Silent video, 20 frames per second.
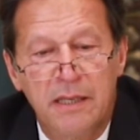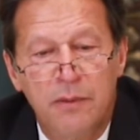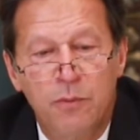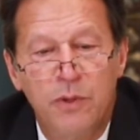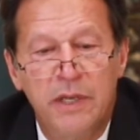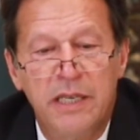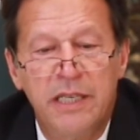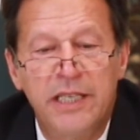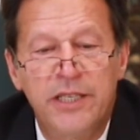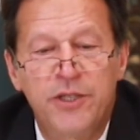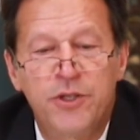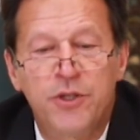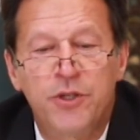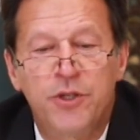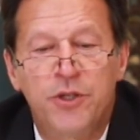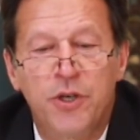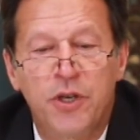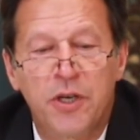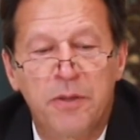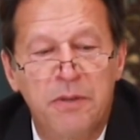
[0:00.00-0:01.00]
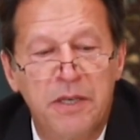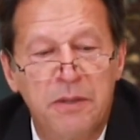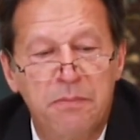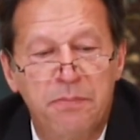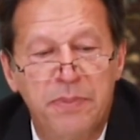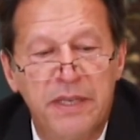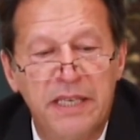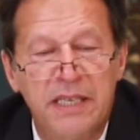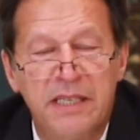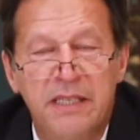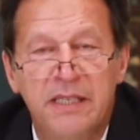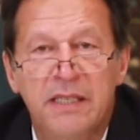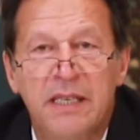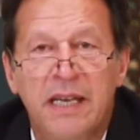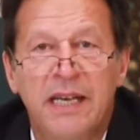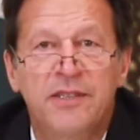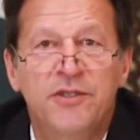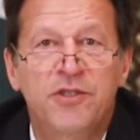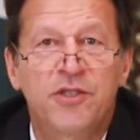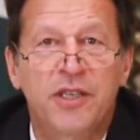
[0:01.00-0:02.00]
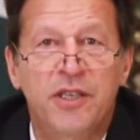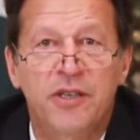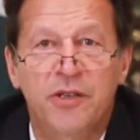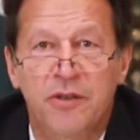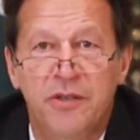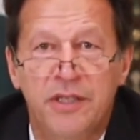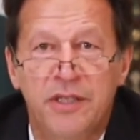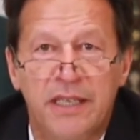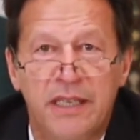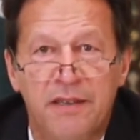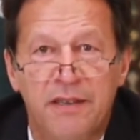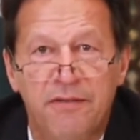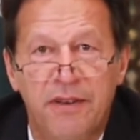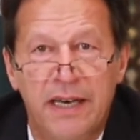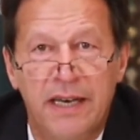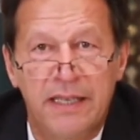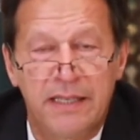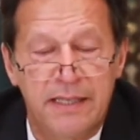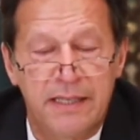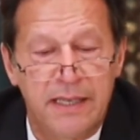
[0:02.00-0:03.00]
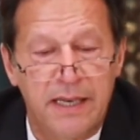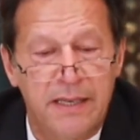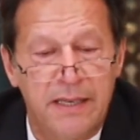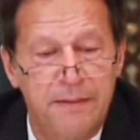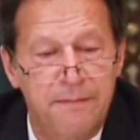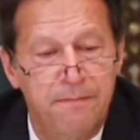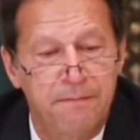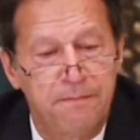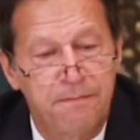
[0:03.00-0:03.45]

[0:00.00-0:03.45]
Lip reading: will lead to durable peace and security in Afghanistan.